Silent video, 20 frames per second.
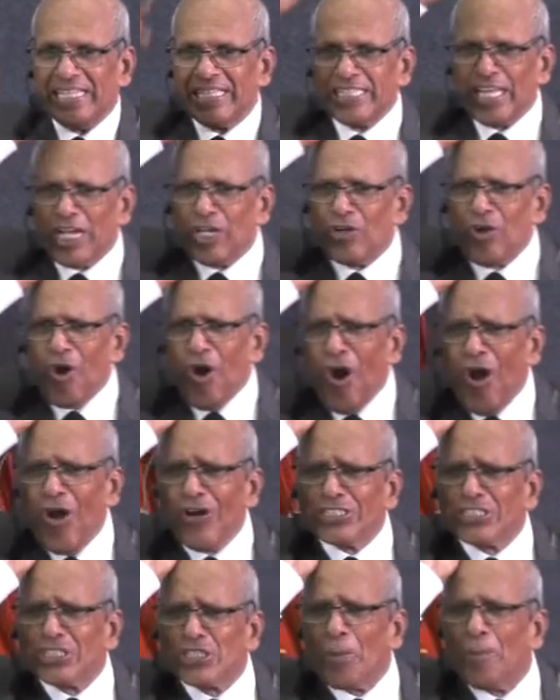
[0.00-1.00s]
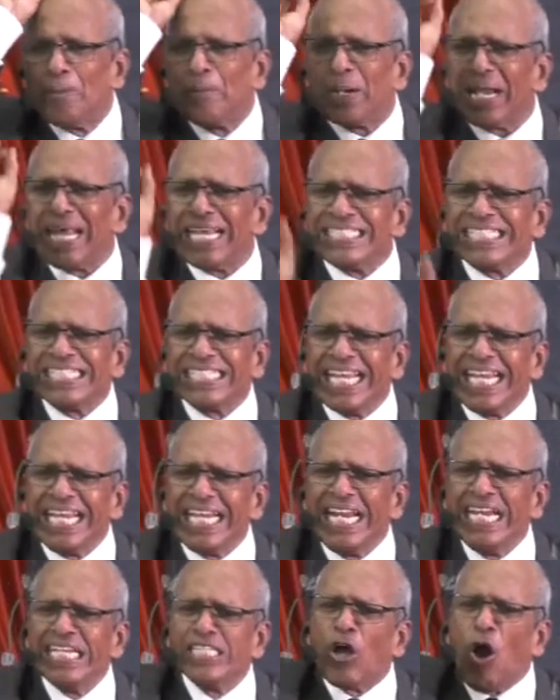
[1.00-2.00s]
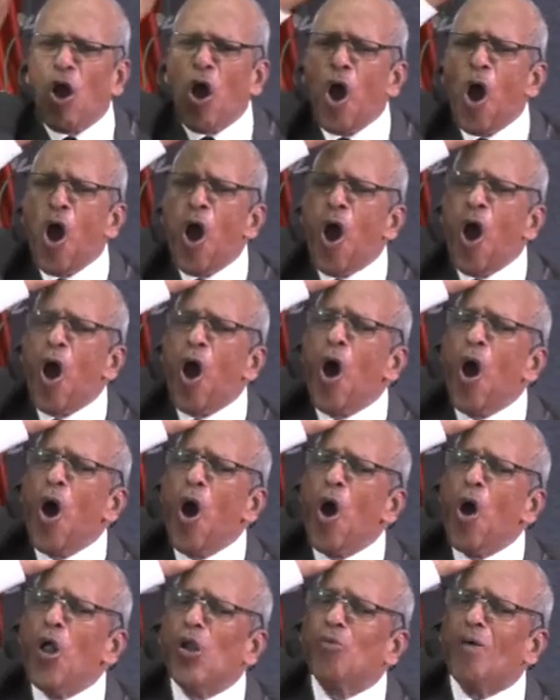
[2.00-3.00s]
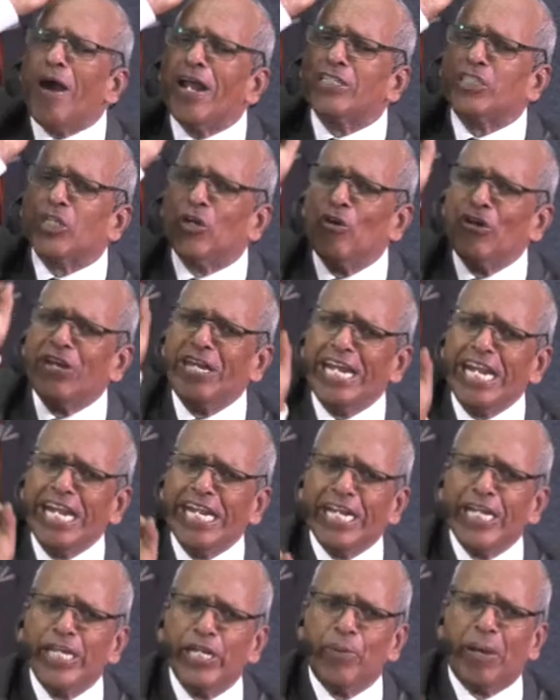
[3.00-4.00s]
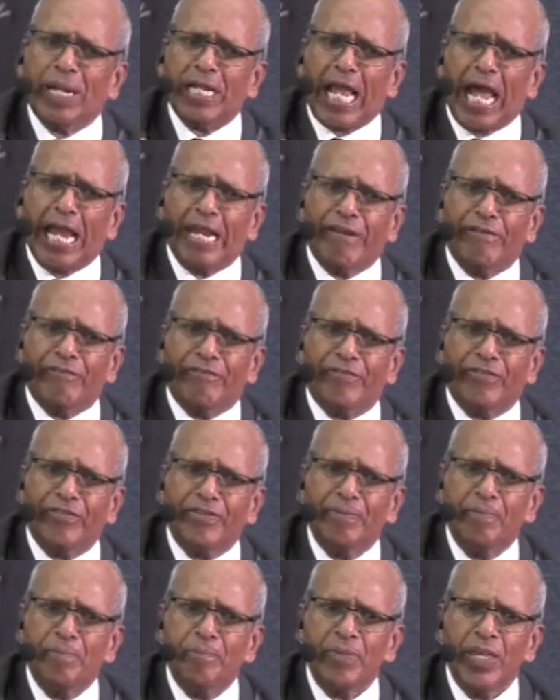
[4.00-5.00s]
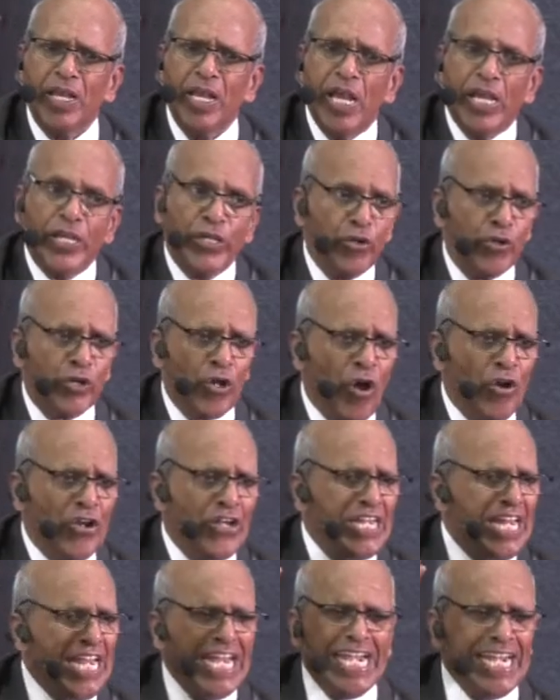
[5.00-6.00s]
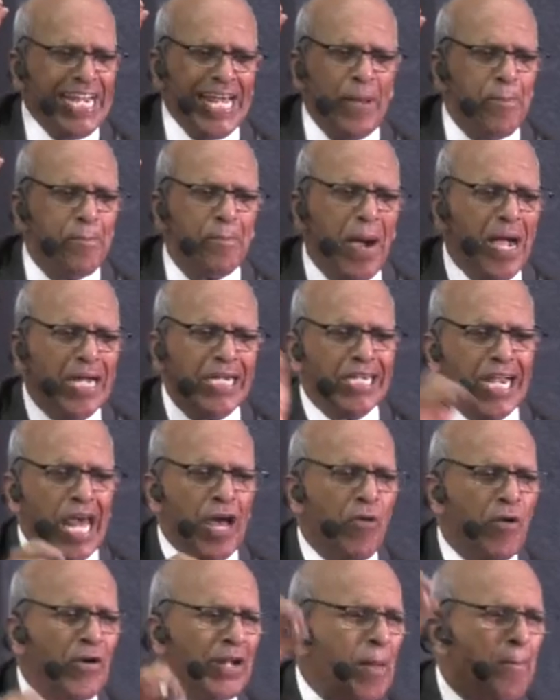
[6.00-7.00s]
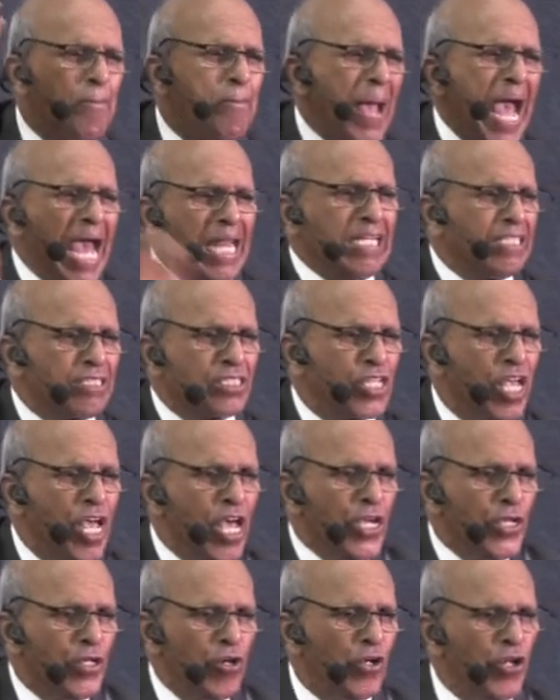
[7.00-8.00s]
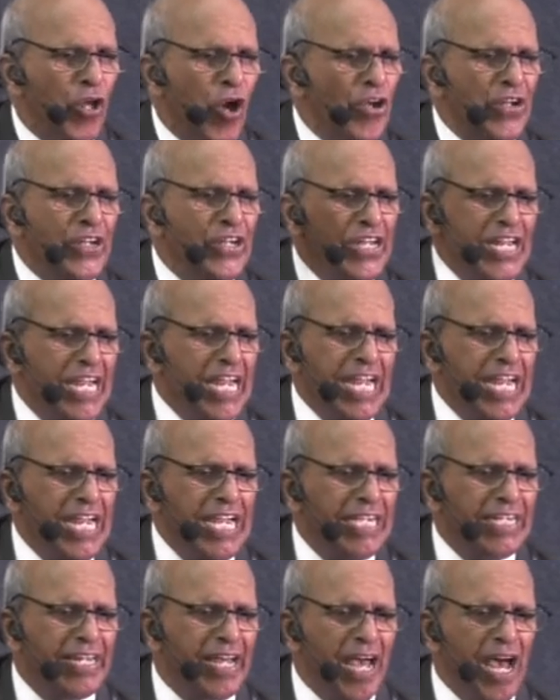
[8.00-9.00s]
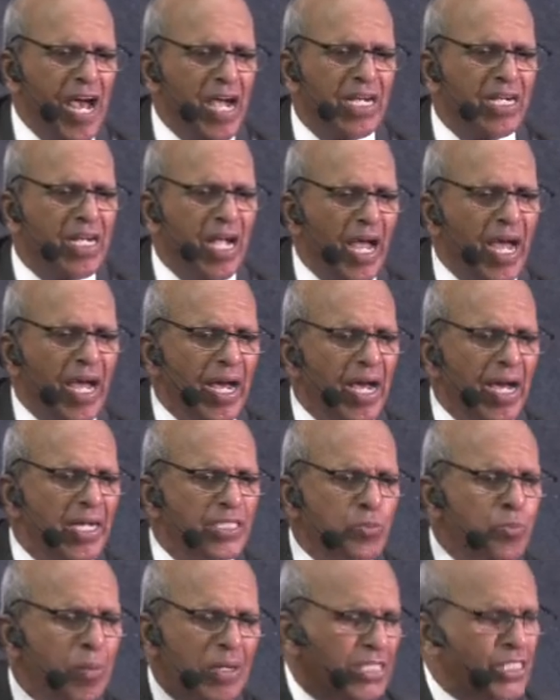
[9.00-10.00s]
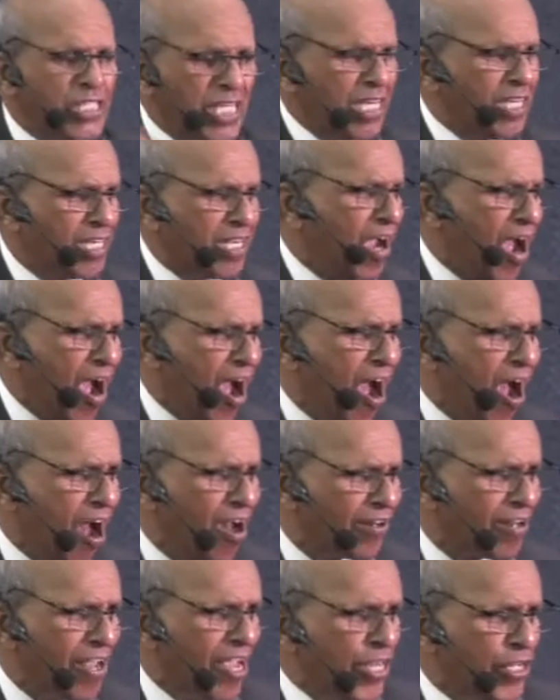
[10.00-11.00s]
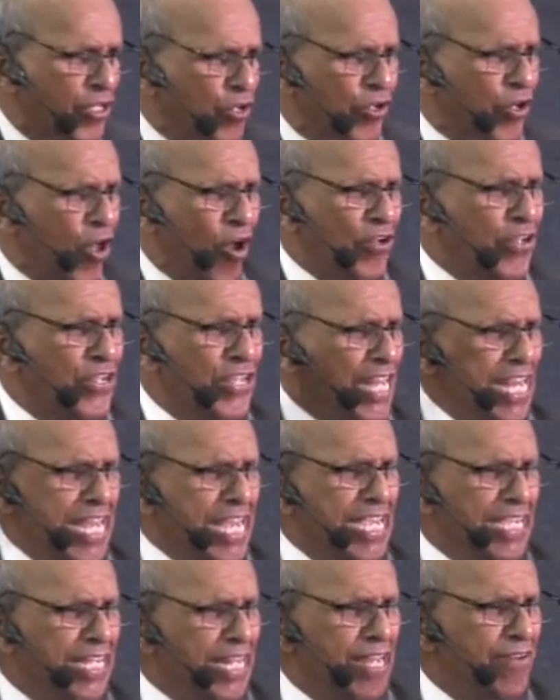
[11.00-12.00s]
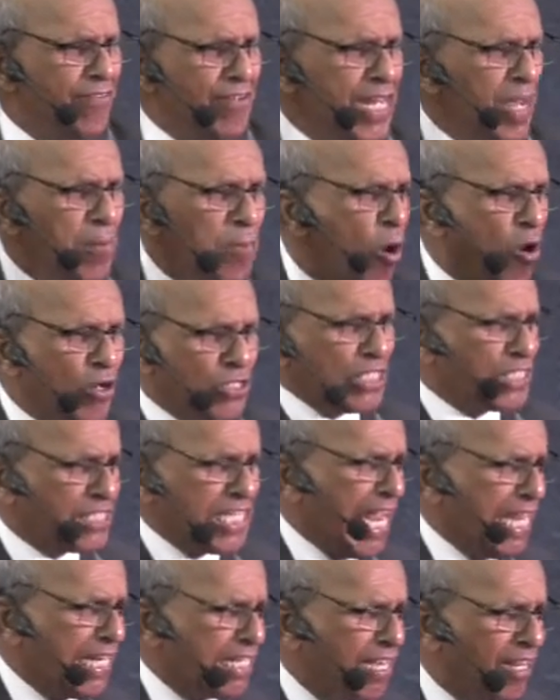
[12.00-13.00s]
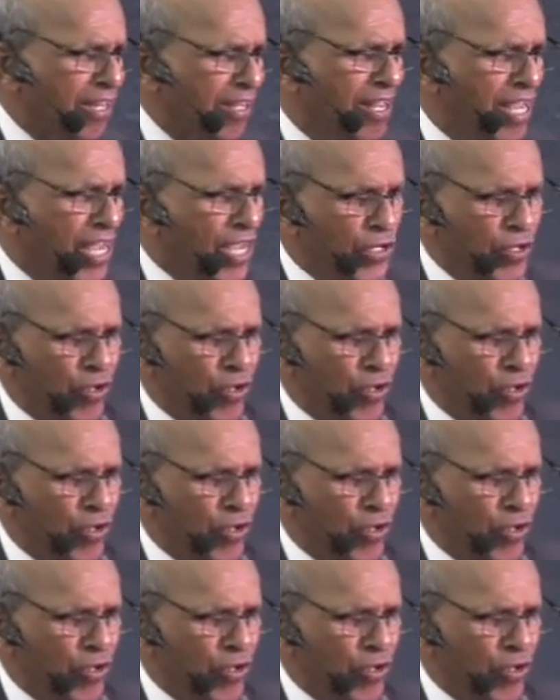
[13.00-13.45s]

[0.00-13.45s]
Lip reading: The Lord's blessing is all what you need in your life. You don't need a bungalow or a palace. You don't need a special car. You don't need even a motorcycle.